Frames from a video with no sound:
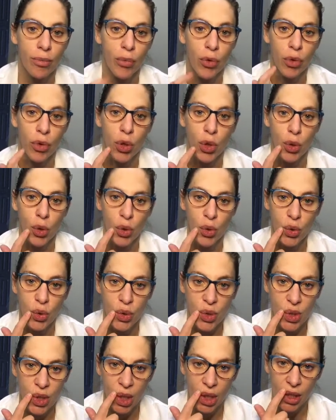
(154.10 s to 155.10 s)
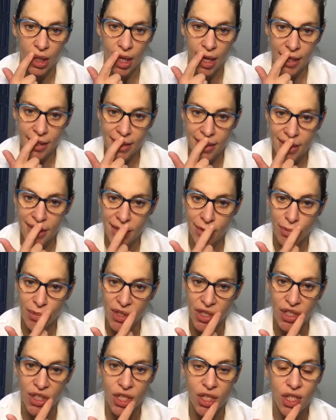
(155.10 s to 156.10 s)
those lines
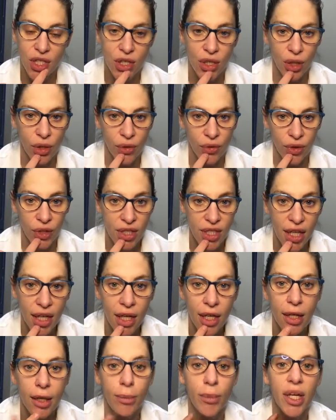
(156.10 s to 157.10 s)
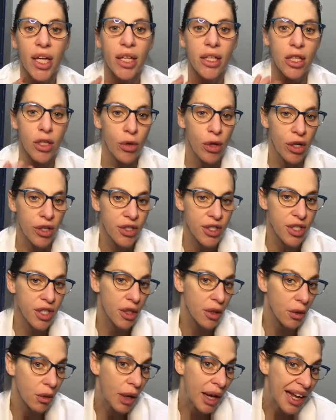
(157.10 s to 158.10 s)
diminish over time, and you
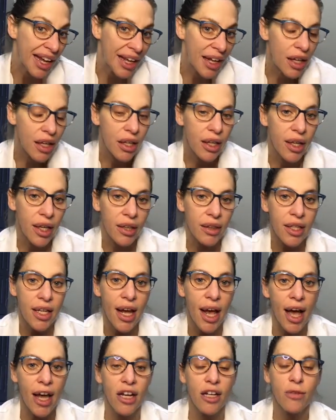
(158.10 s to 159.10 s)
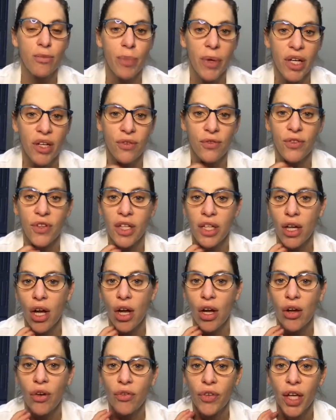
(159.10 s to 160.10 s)
also get the added benefit
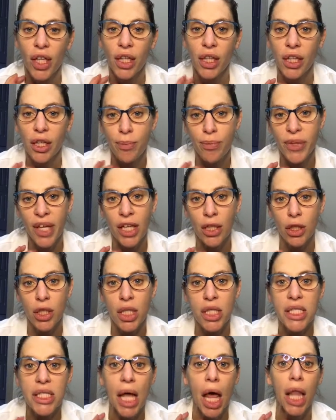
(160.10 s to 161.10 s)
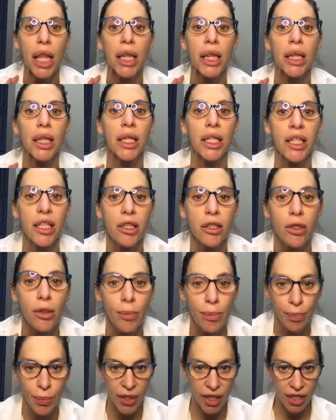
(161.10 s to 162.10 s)
of a lip that looks a
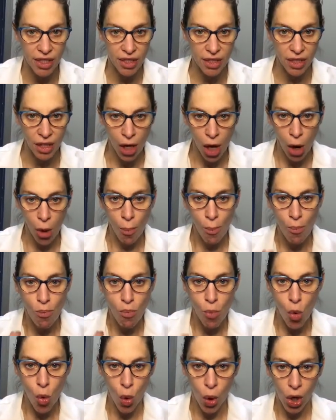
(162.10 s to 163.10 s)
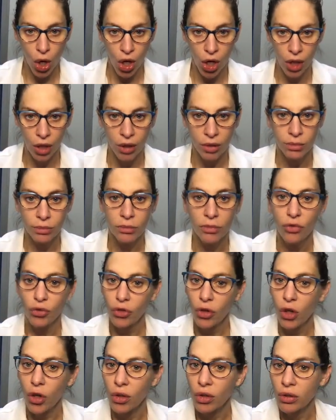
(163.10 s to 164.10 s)
little bit more
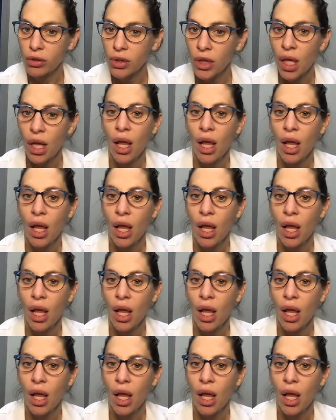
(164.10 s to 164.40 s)
full.